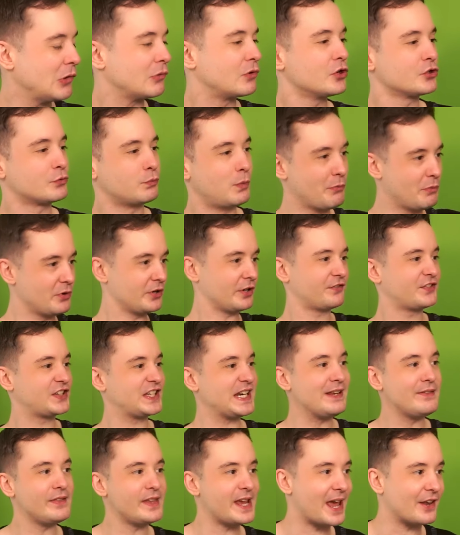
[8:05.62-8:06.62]
because we would have
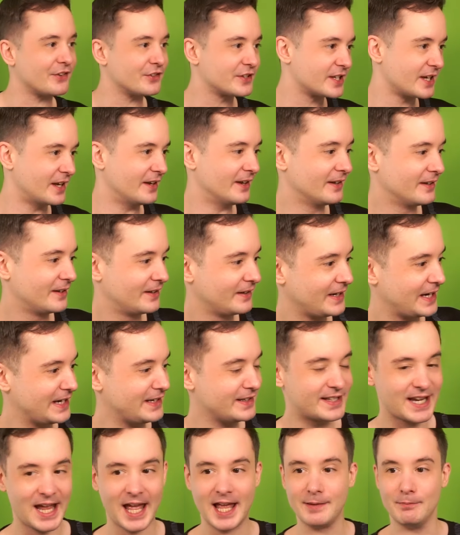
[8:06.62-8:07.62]
seen the answer in
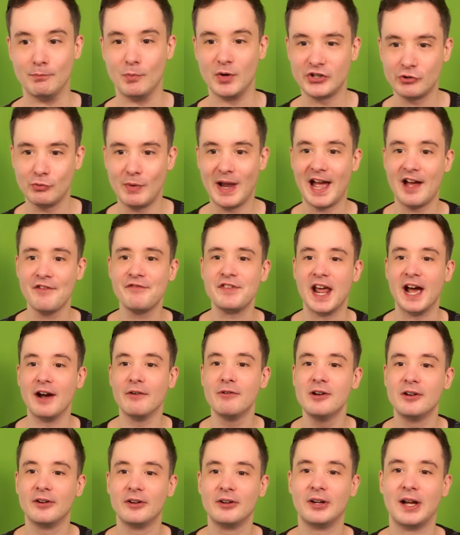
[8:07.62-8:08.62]
time, which we have
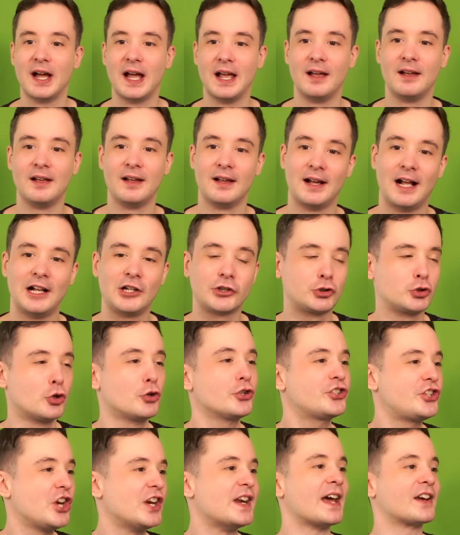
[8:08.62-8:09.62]
now. I'll
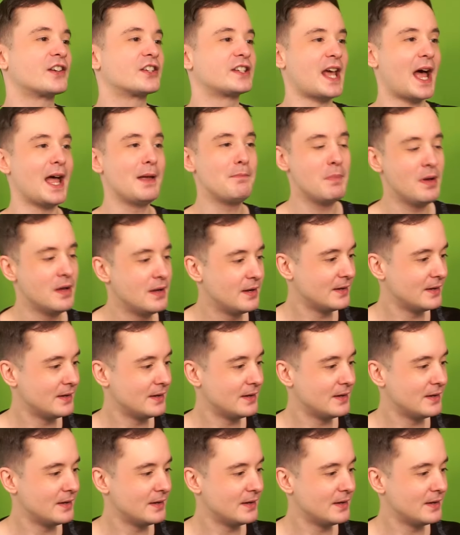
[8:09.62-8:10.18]
trust you next time.